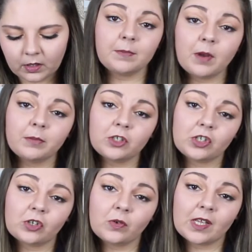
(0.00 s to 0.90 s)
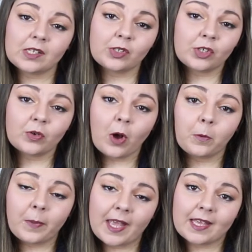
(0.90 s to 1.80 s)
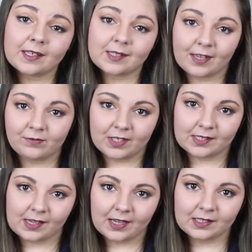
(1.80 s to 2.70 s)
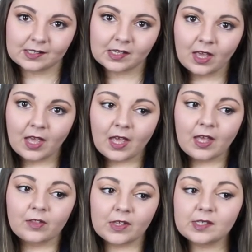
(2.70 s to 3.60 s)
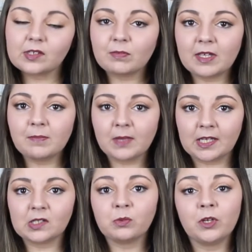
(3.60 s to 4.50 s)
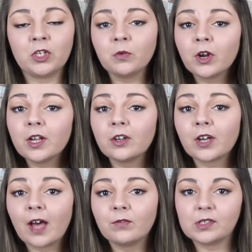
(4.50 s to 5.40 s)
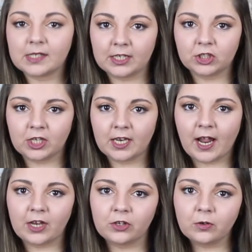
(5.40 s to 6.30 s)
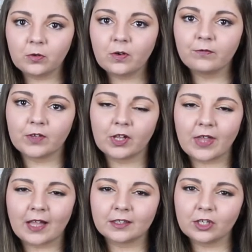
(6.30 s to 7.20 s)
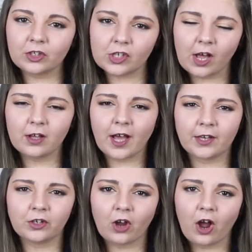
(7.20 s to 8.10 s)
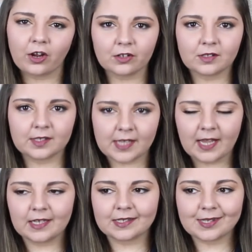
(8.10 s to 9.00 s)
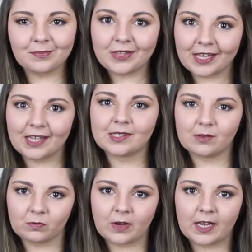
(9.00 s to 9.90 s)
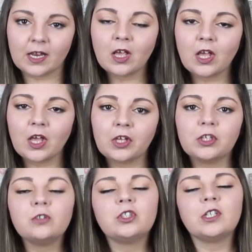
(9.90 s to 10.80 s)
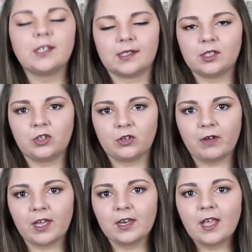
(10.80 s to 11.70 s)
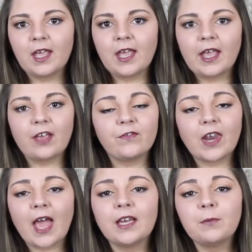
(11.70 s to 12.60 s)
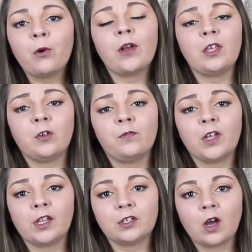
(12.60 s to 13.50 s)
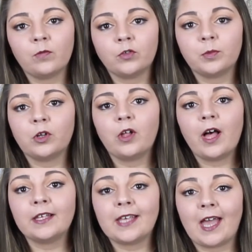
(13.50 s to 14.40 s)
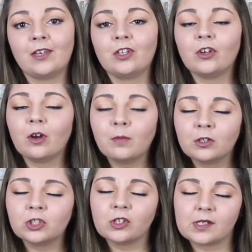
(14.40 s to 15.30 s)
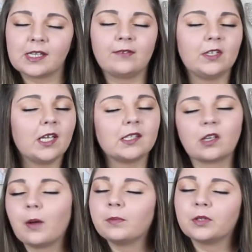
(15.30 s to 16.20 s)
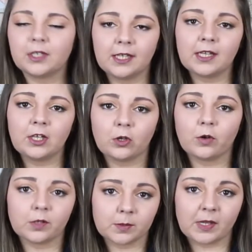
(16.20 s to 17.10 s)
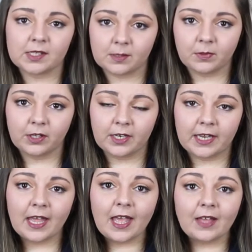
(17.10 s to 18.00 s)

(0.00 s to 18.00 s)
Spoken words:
Tip number 2 is to obey safety signs. This to me means when you are in a conversation and you feel that little tug on your heart saying something isn't right, you should listen to it. If at any point you feel uncomfortable, again, your emotional safety is completely your responsibility.